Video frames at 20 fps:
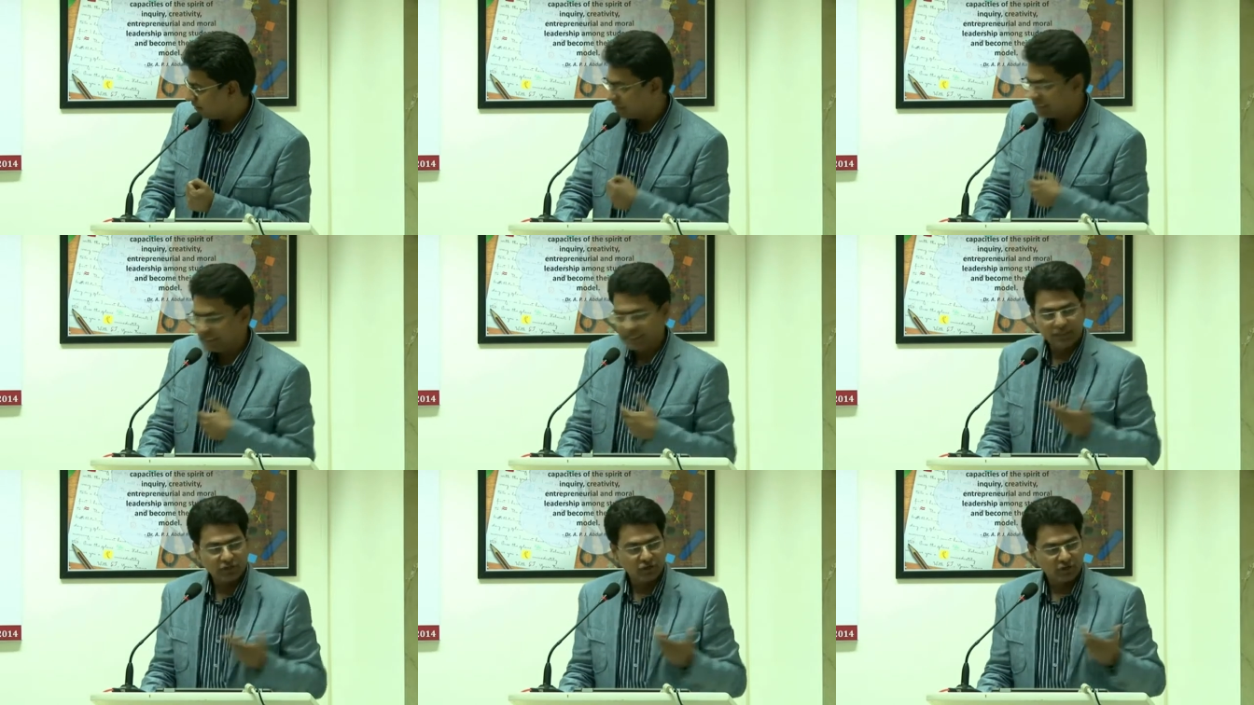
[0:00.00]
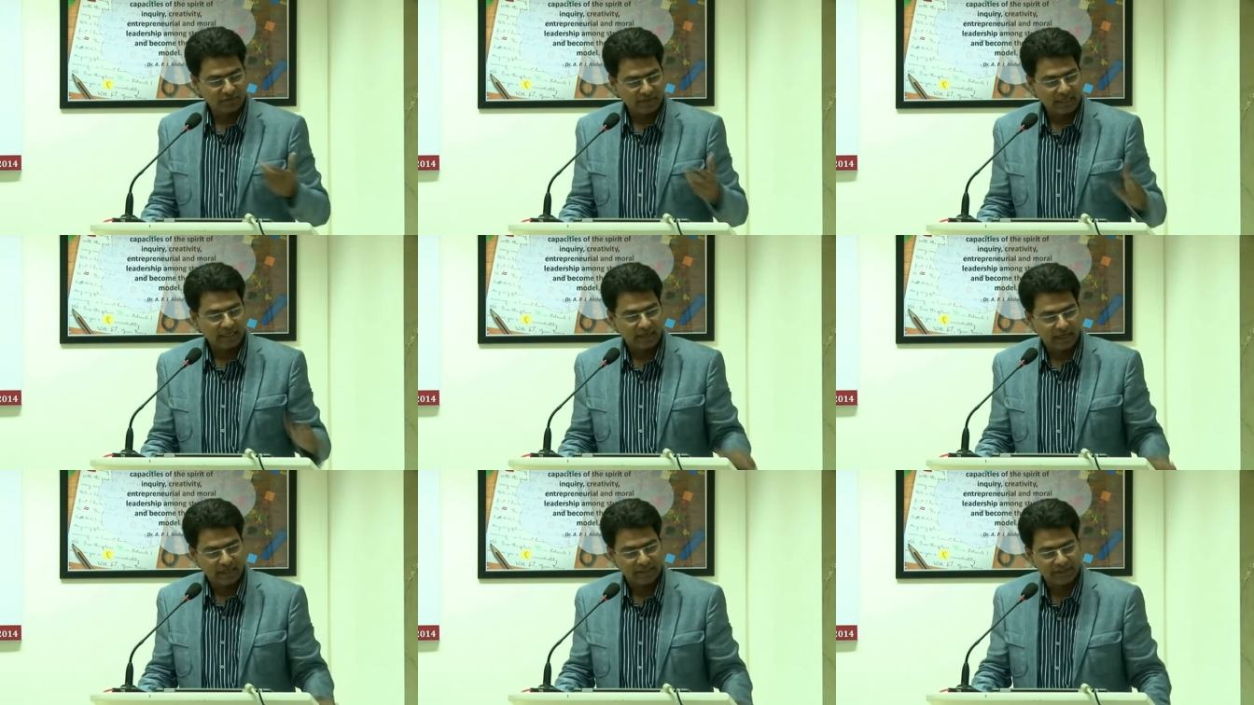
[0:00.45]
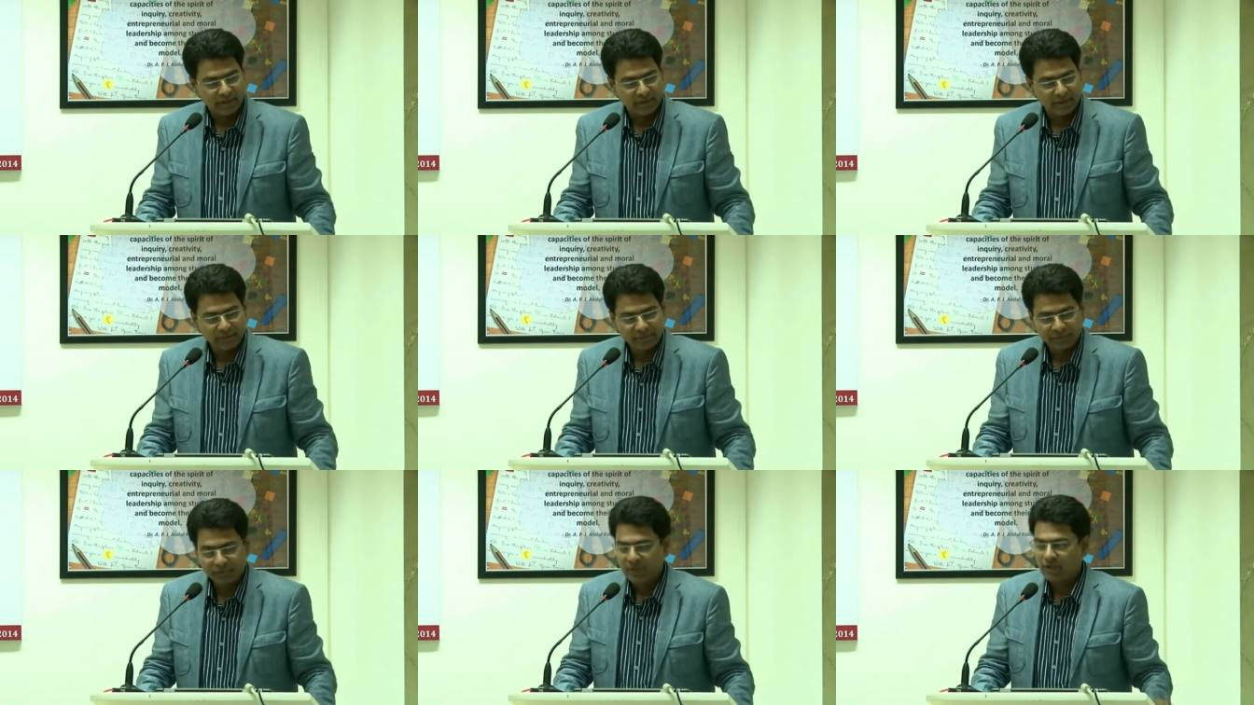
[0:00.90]
the leader of Al-Qaeda
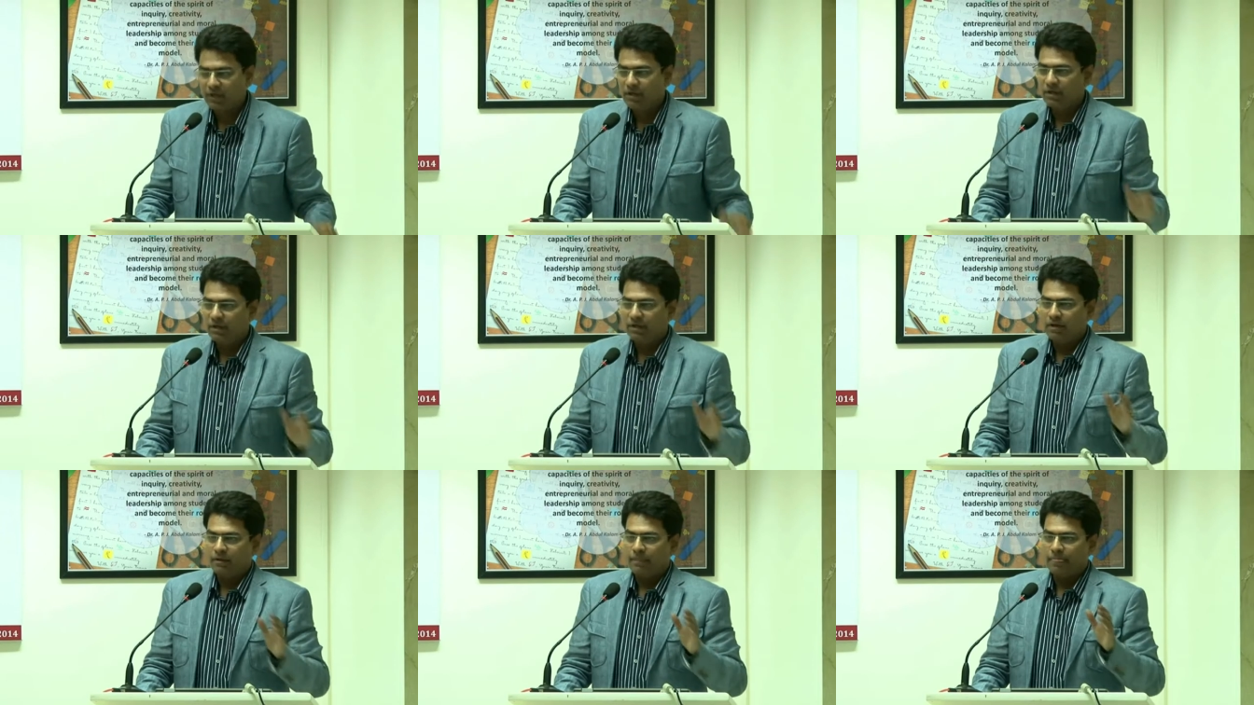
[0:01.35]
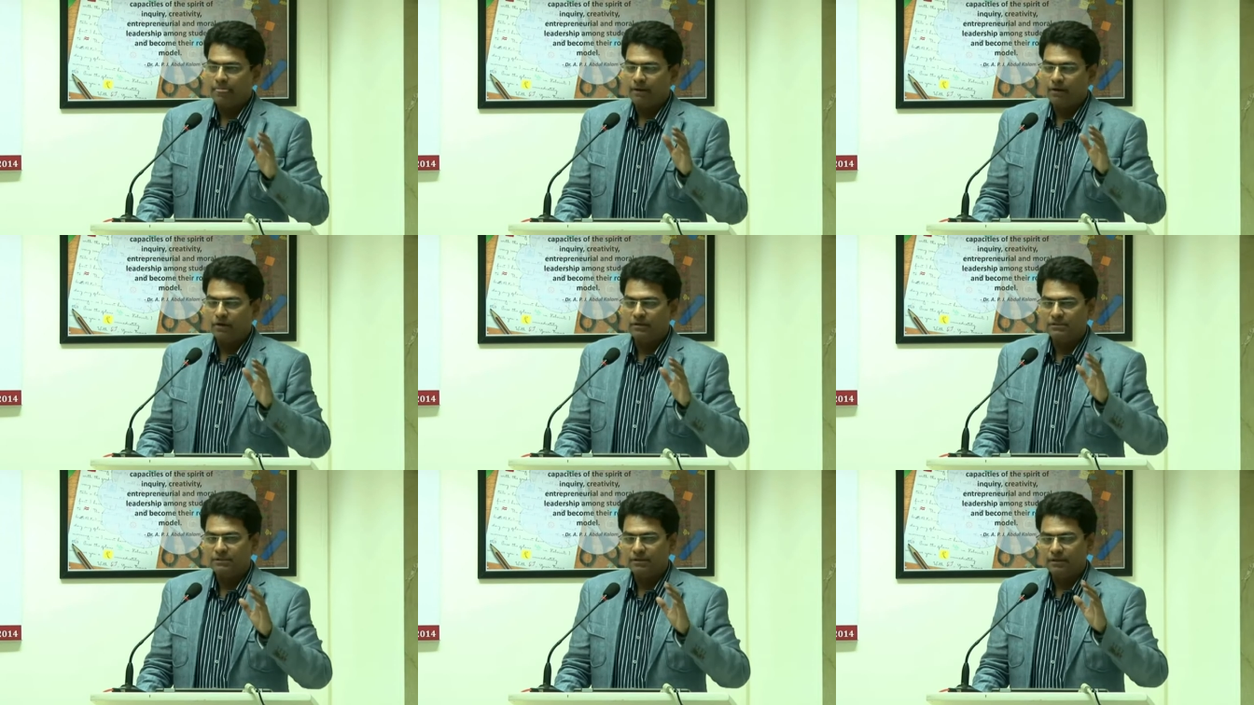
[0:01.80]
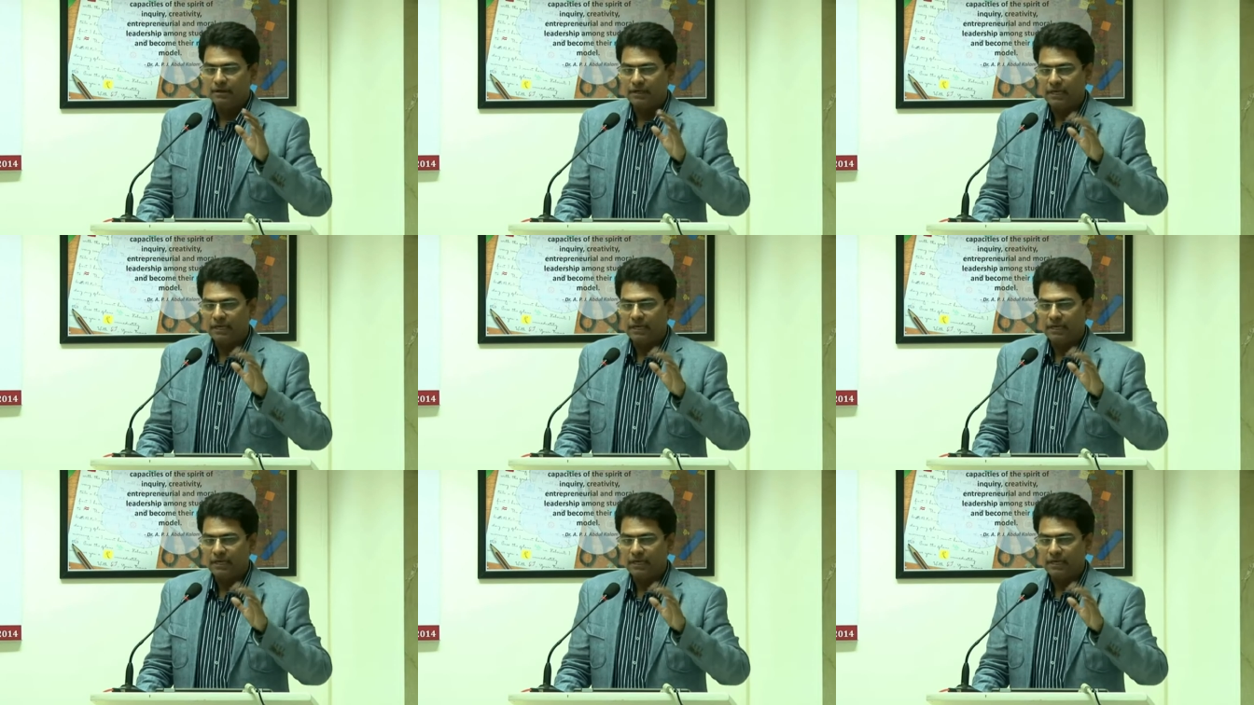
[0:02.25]
because